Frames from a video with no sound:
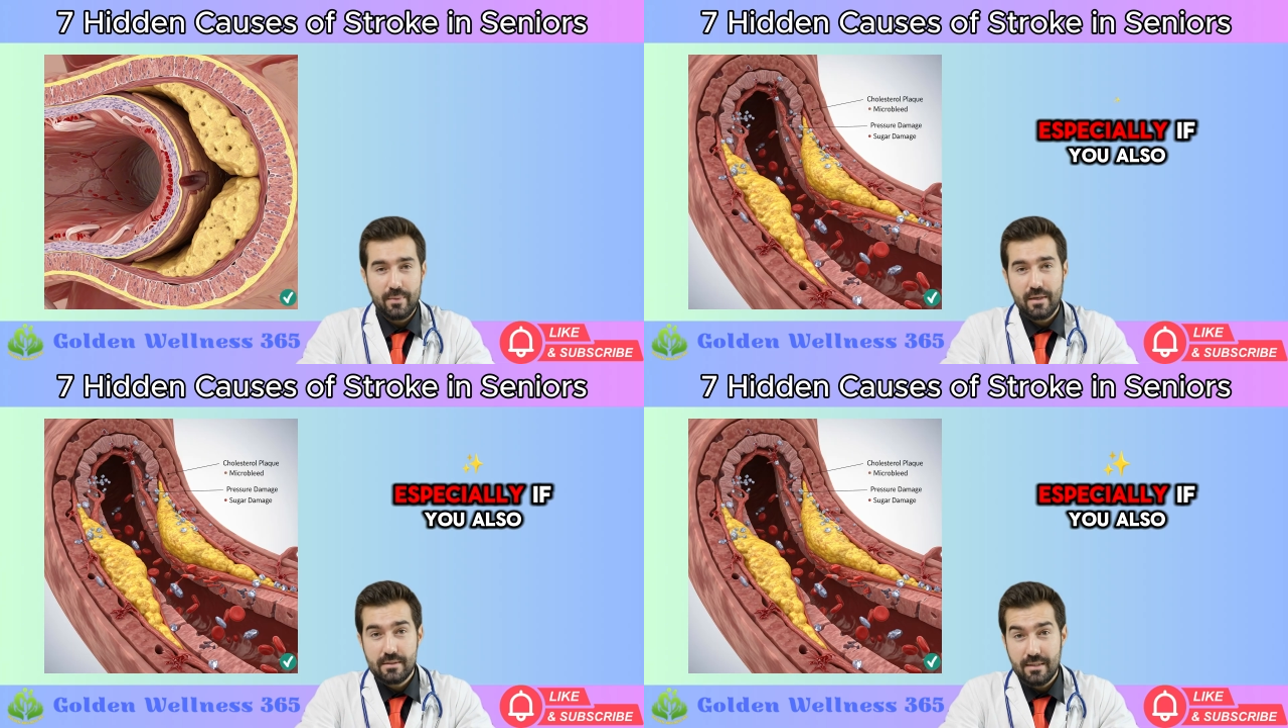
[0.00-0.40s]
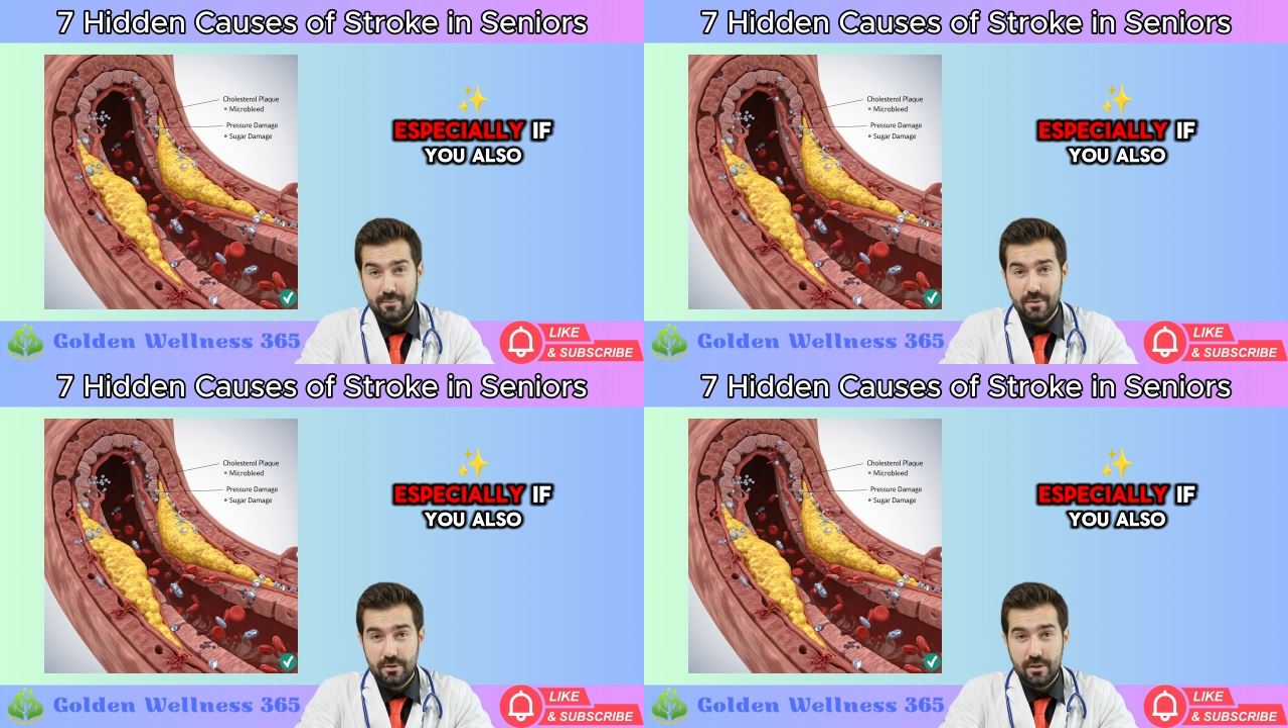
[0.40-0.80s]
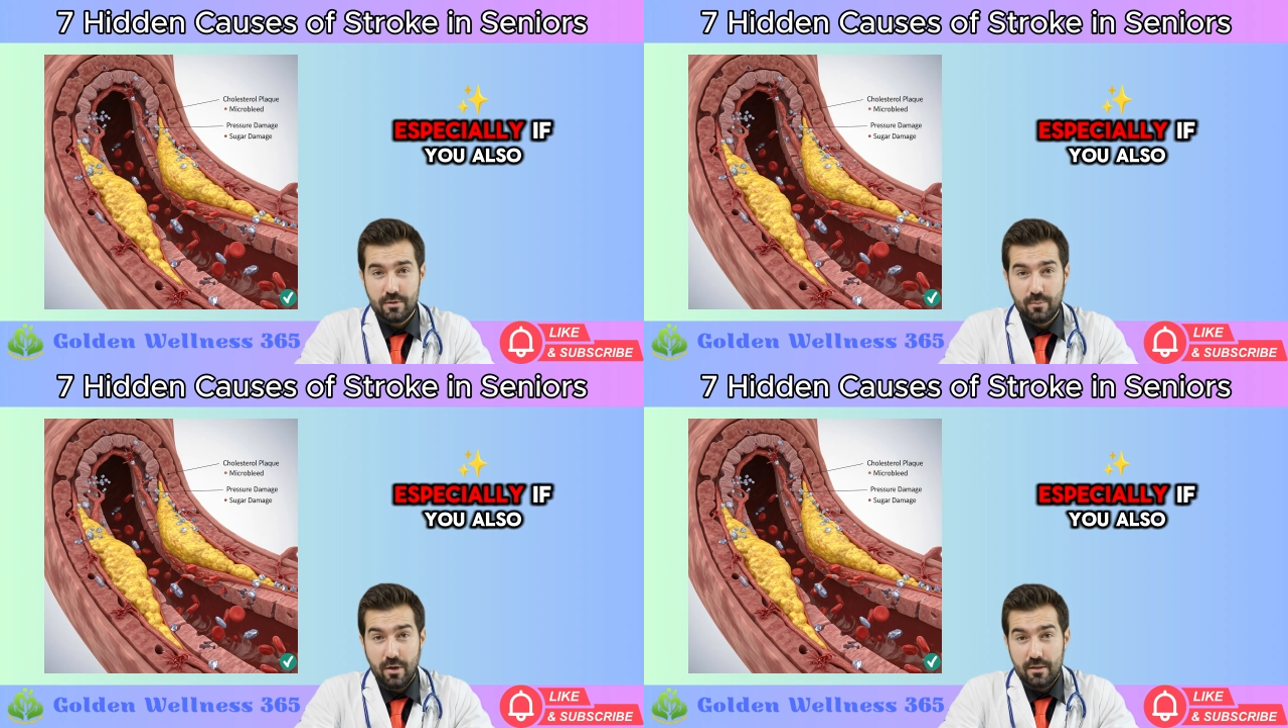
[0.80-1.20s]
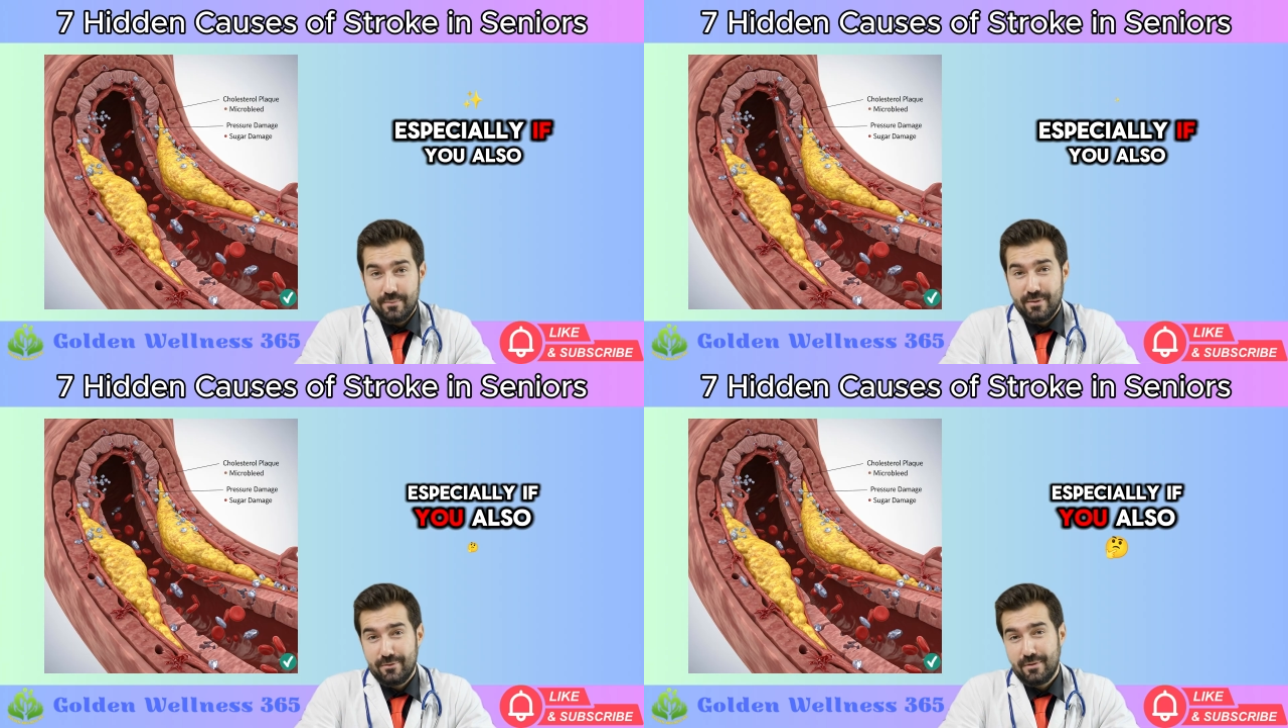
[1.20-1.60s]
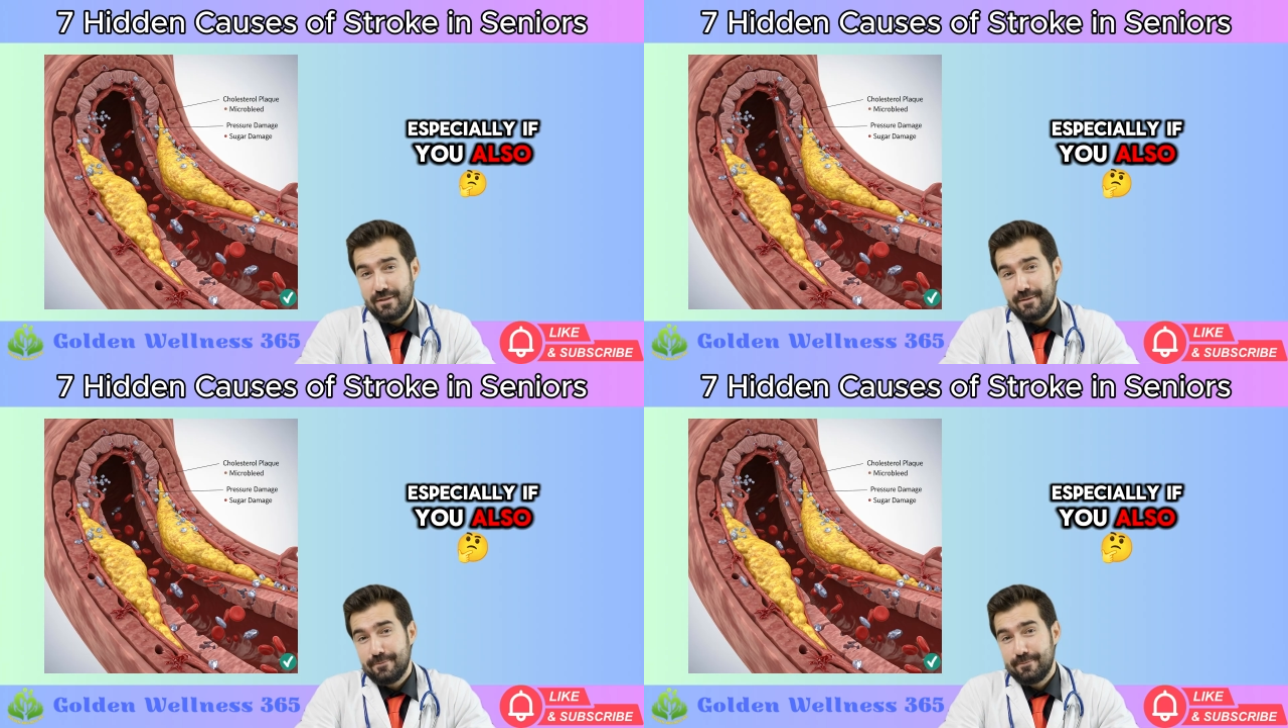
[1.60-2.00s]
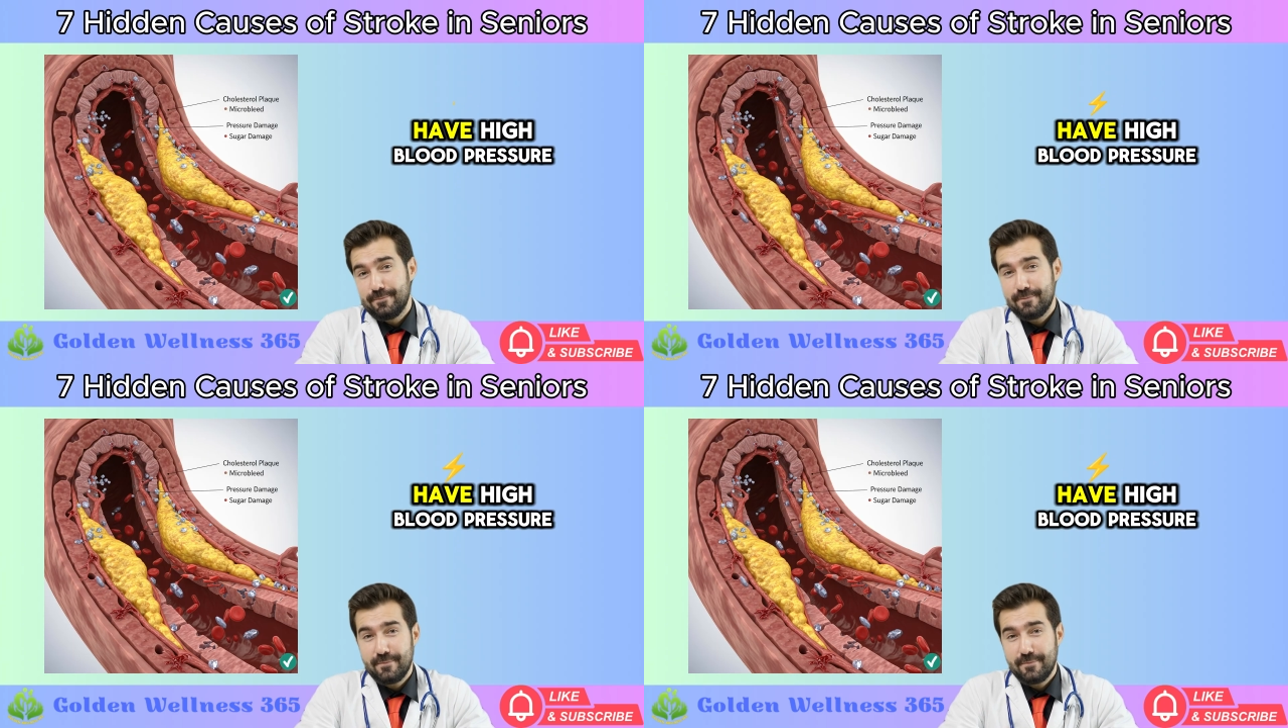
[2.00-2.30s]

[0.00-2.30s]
especially if you also have